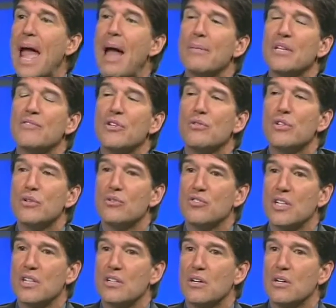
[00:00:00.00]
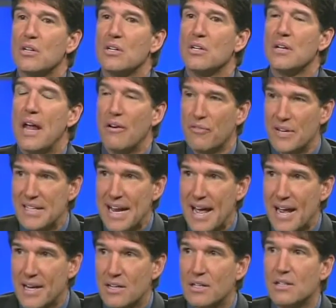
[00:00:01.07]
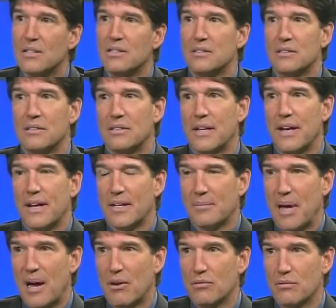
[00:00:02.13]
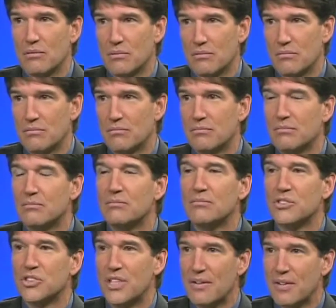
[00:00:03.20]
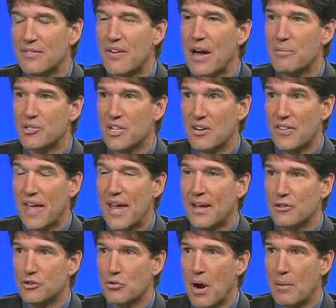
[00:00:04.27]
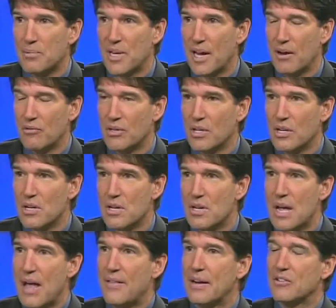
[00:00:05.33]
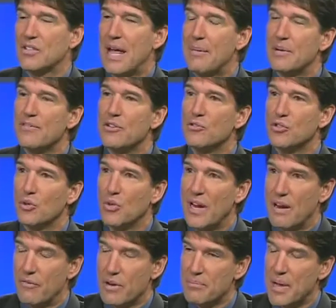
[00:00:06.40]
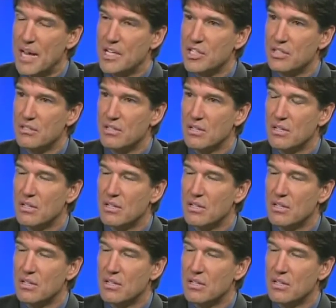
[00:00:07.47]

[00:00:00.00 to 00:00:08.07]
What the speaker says: How many of you use it every day? And about 75% of the hands drop down. And then I'll say, how many of you use it on every patient?